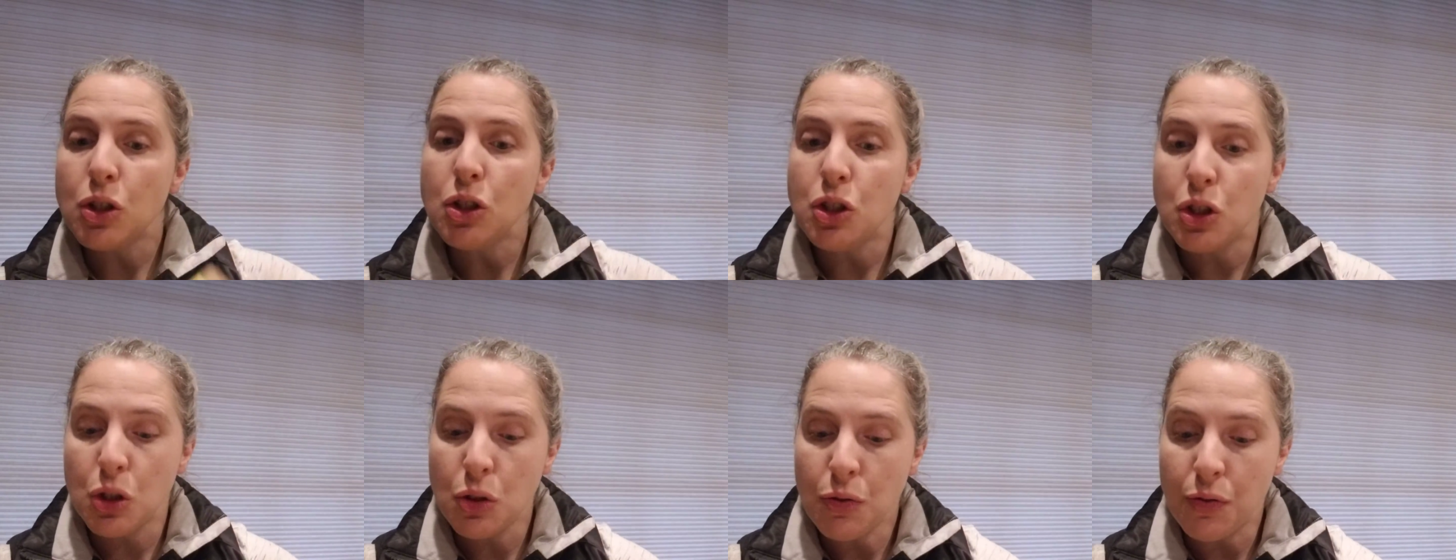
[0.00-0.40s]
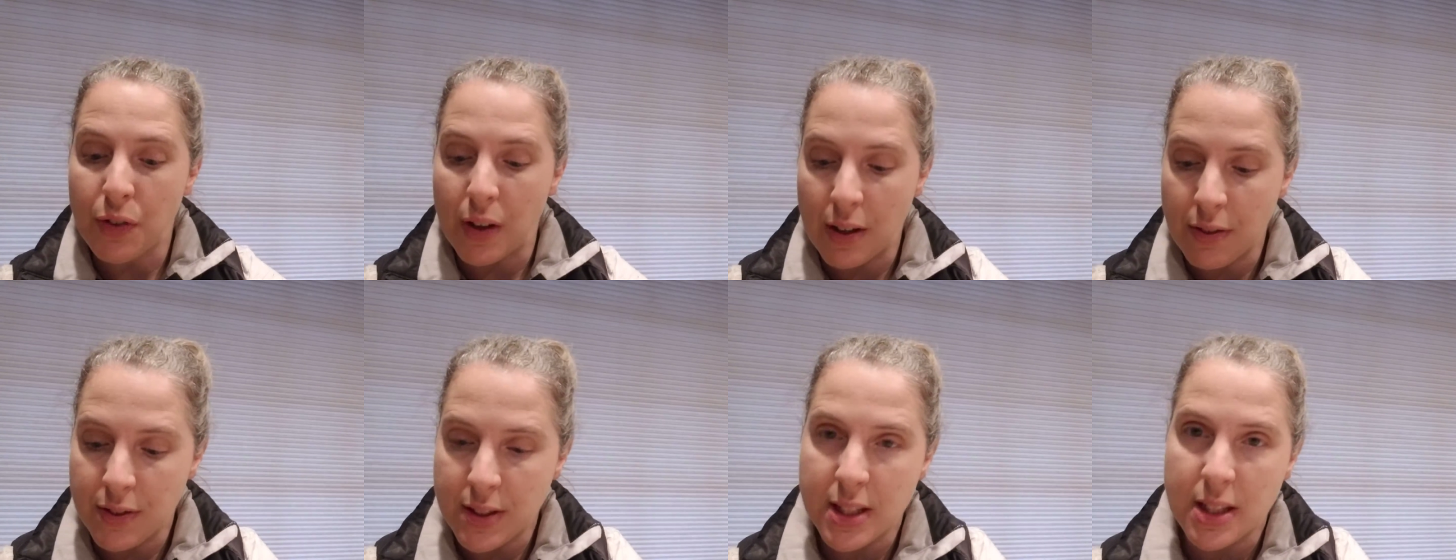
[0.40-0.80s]

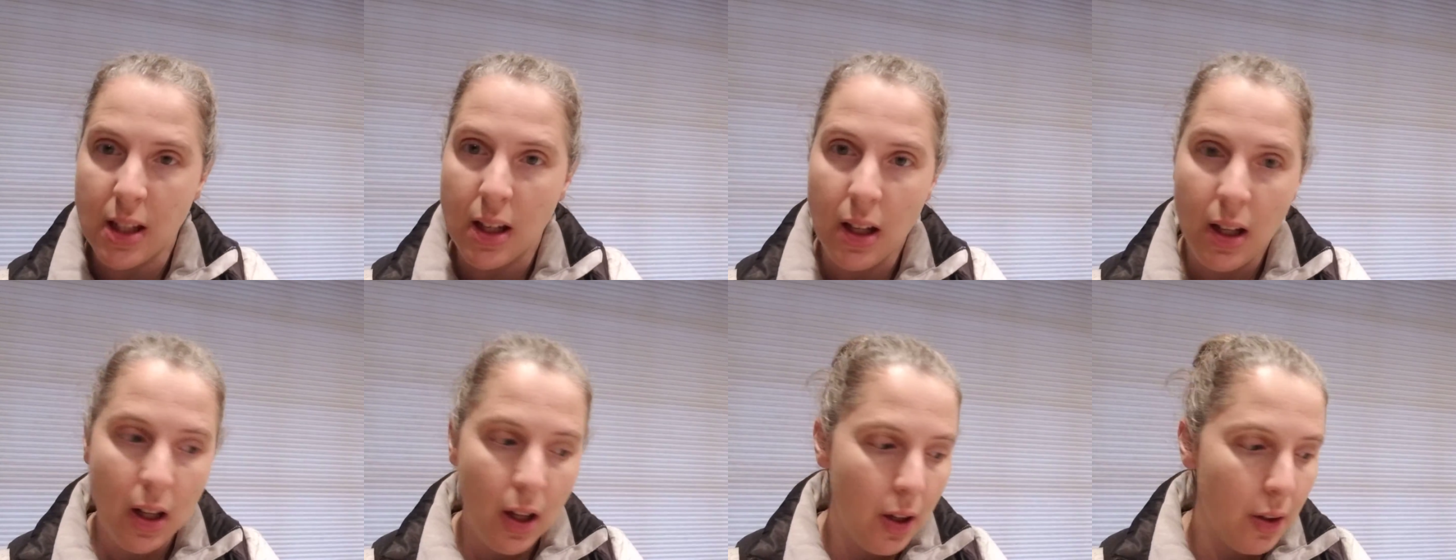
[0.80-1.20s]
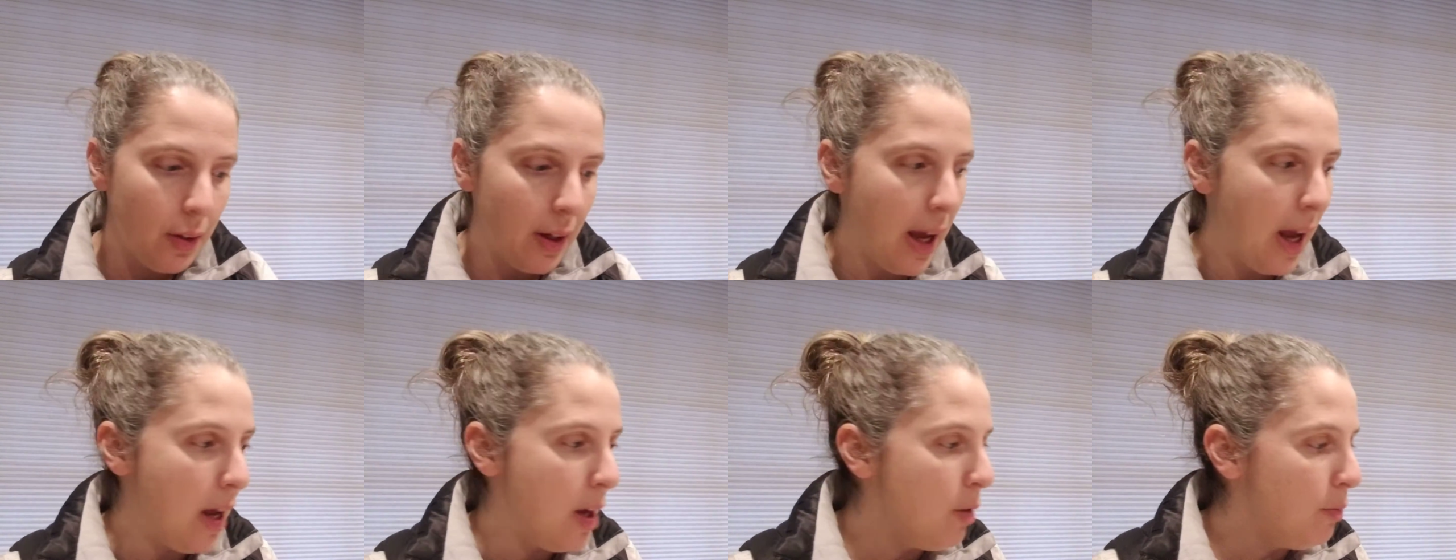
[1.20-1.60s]
2/5,
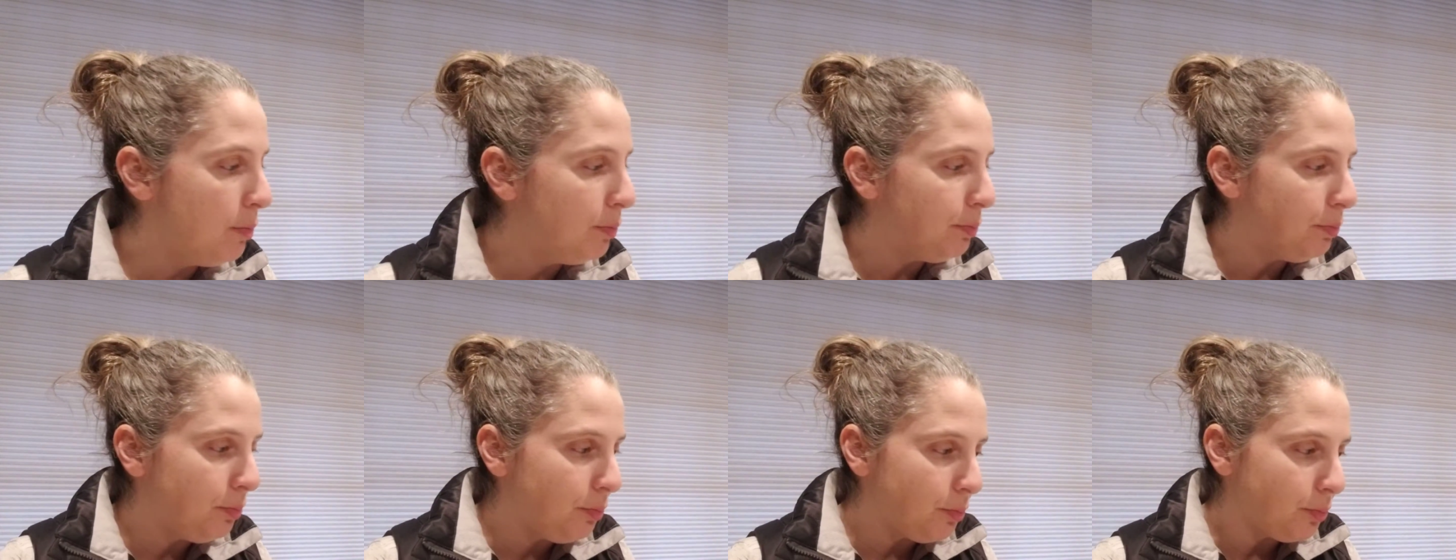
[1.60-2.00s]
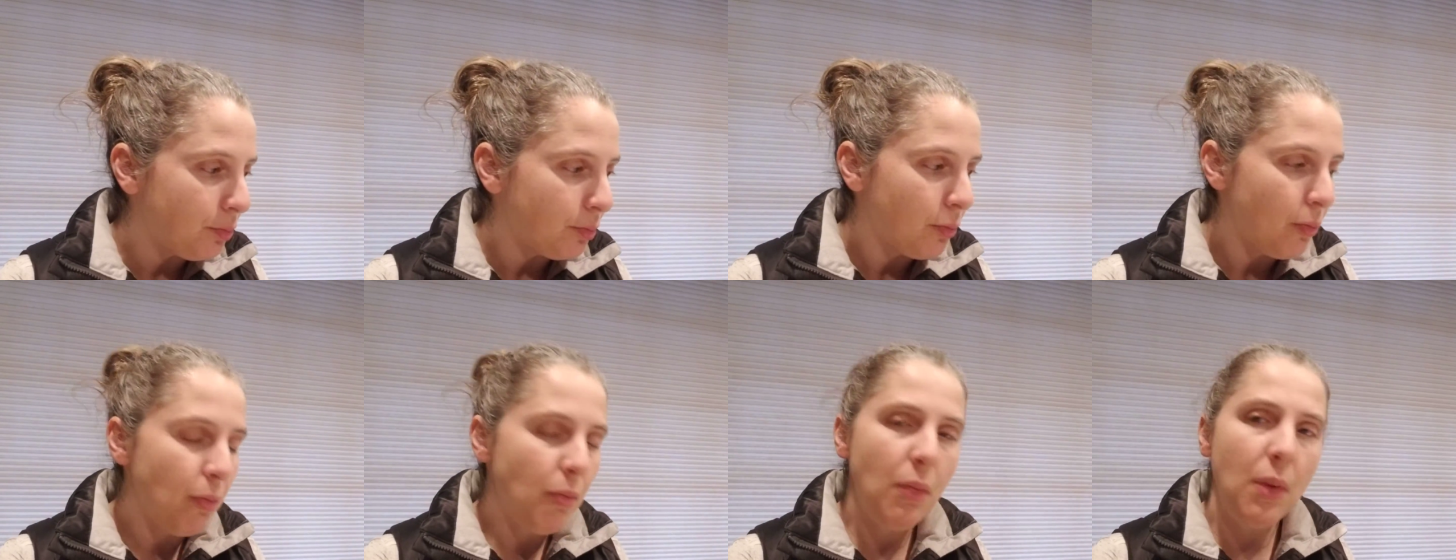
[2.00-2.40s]
okay?
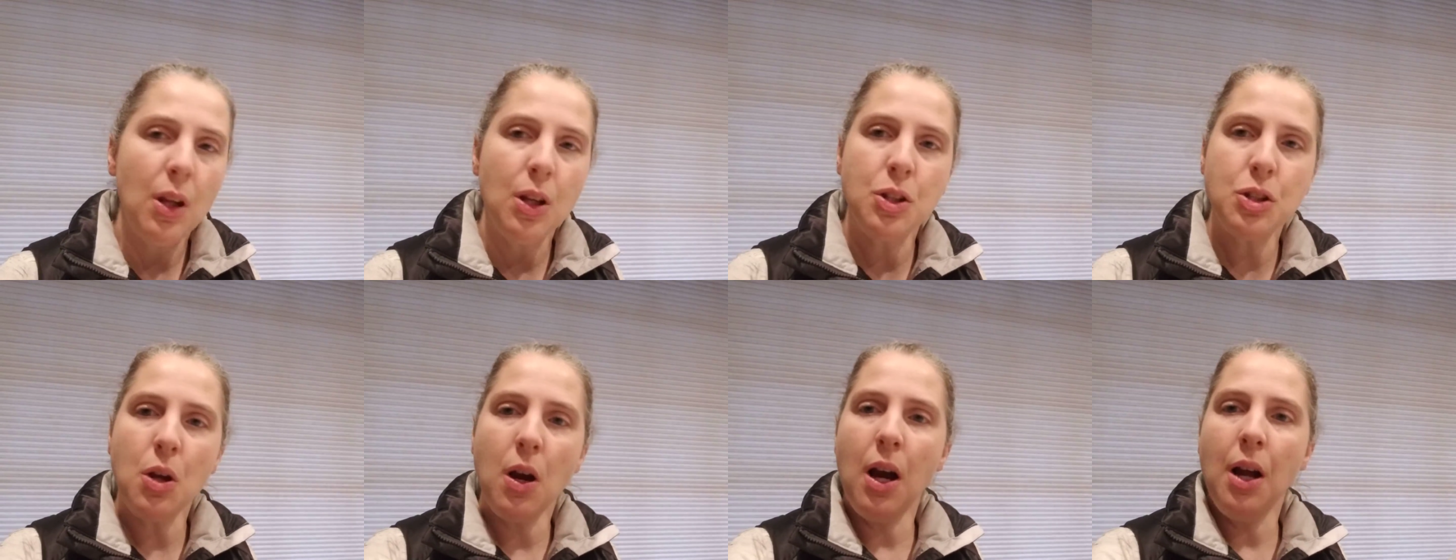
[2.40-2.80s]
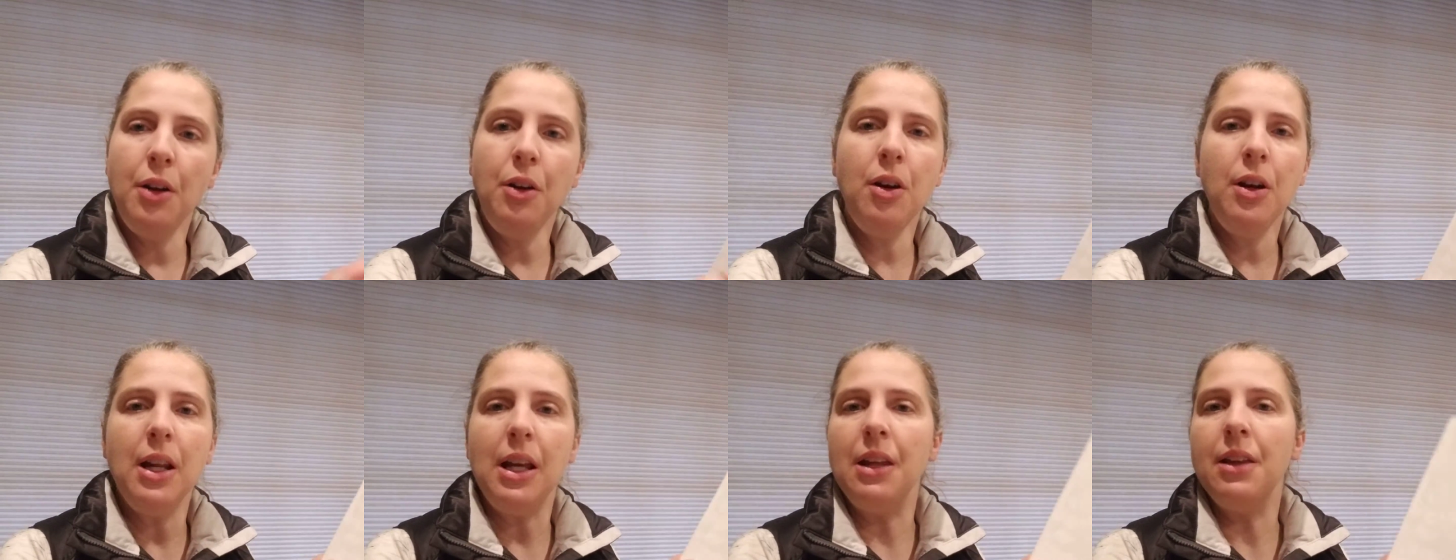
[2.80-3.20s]
So
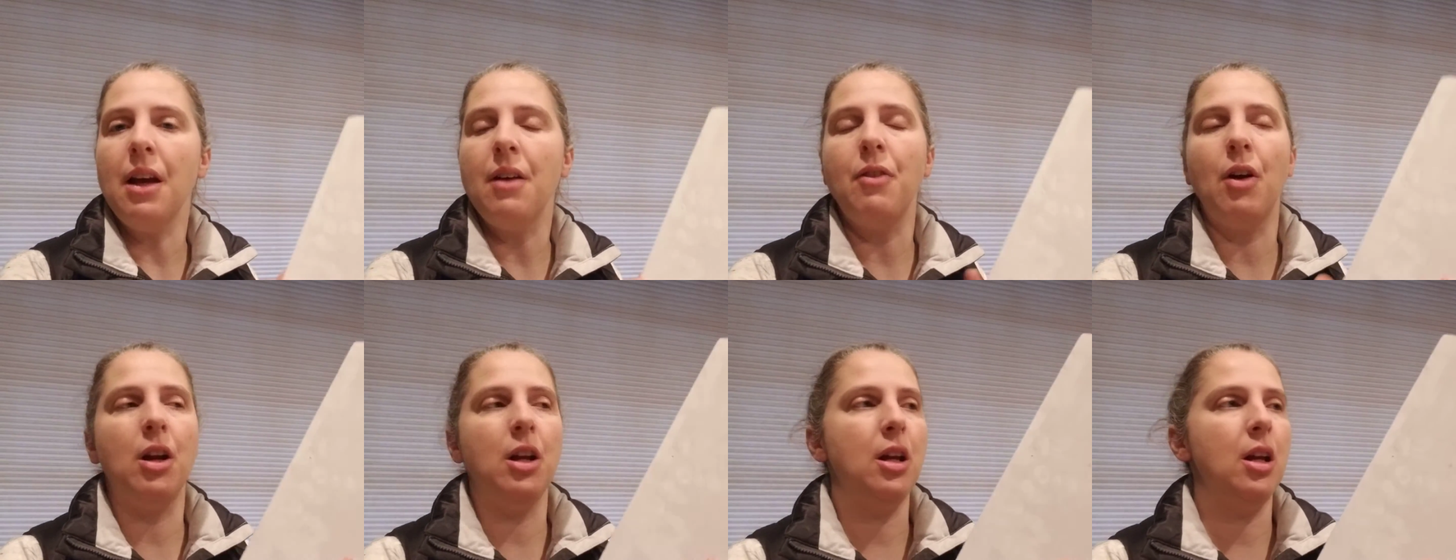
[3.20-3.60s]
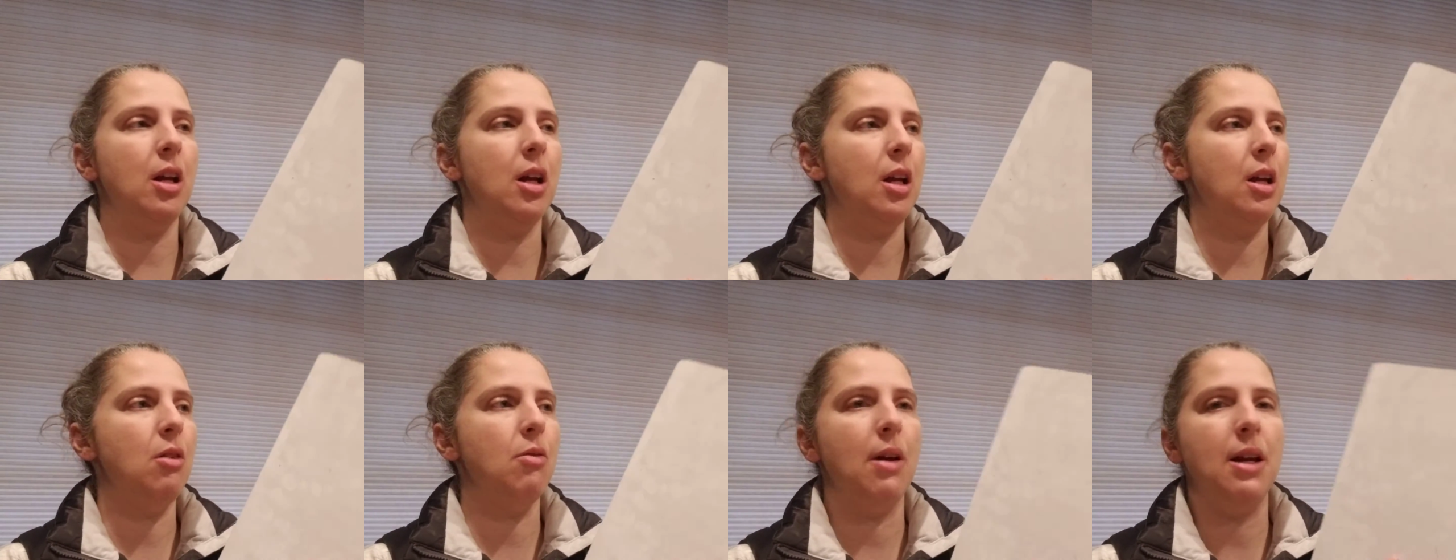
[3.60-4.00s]
underneath, I've
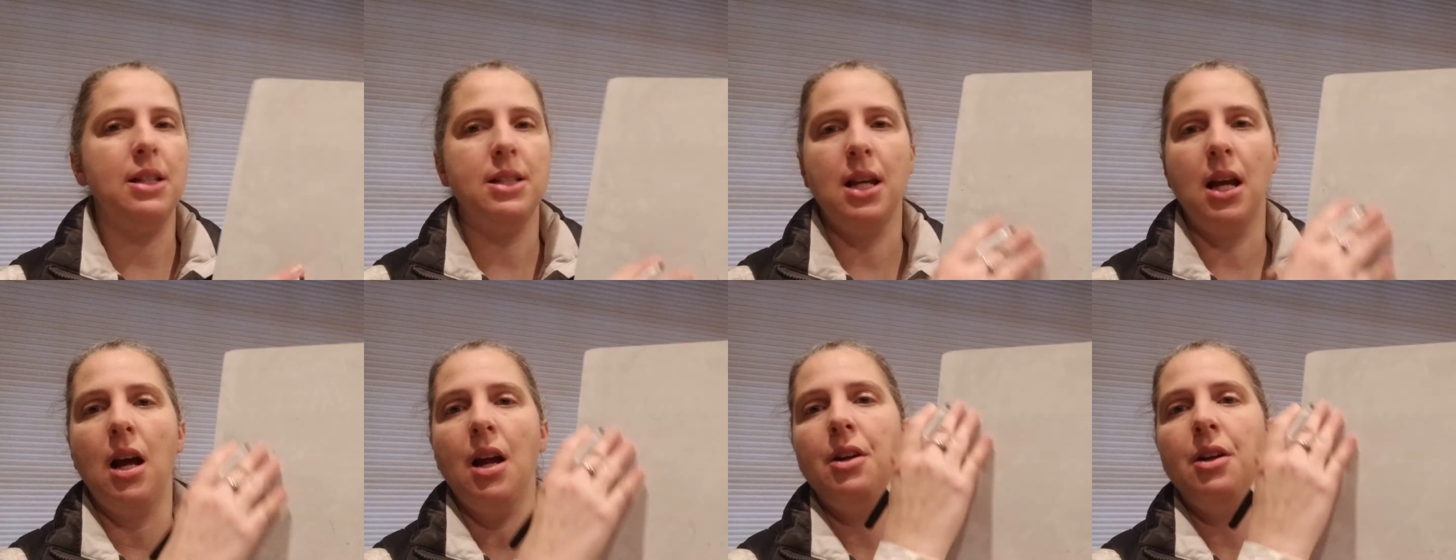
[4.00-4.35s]
already erased it.